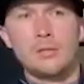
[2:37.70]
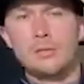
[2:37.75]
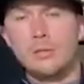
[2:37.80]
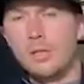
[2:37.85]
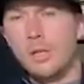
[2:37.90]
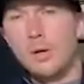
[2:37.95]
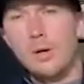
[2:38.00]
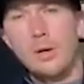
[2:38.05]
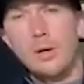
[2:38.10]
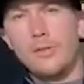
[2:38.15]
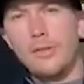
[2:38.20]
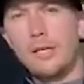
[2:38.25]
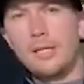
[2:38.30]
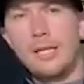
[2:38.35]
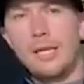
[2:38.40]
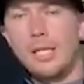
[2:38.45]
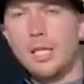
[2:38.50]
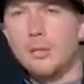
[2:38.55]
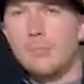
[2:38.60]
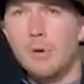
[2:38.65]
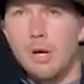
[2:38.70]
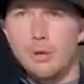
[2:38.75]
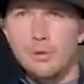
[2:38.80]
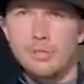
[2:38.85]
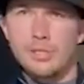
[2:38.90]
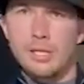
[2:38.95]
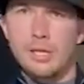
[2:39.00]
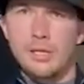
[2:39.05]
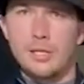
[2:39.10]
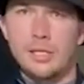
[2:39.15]
are they getting the
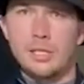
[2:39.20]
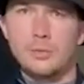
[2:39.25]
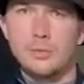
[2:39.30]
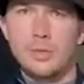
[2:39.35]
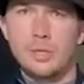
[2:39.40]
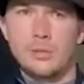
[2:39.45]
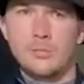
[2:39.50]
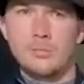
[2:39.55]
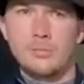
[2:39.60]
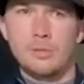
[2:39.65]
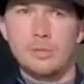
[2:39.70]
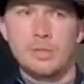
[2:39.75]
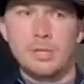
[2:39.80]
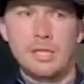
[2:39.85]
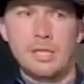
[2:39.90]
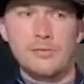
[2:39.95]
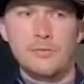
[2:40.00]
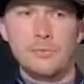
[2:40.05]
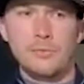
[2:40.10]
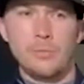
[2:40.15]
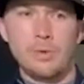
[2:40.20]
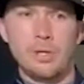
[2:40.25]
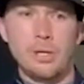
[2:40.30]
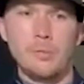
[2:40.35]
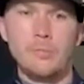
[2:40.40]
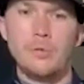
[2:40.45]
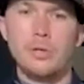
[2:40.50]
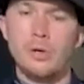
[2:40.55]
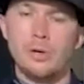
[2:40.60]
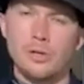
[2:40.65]
most out of their swing, but even when
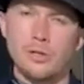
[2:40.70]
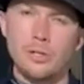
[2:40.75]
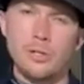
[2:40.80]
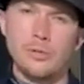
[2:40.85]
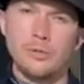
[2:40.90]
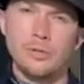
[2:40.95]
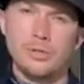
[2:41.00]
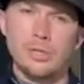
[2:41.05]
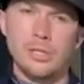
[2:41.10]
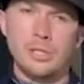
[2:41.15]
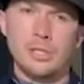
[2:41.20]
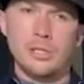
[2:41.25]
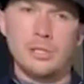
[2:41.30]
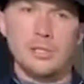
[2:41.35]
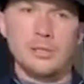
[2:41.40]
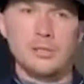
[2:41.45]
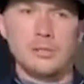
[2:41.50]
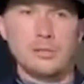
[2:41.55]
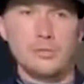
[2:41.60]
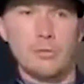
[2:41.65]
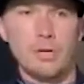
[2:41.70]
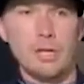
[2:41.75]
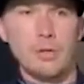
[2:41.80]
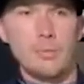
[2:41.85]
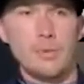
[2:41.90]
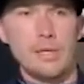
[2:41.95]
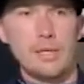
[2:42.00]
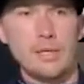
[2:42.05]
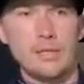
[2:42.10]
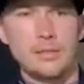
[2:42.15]
I'm not using it, it's a great
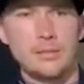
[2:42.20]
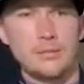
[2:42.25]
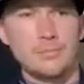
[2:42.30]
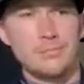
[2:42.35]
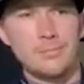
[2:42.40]
way,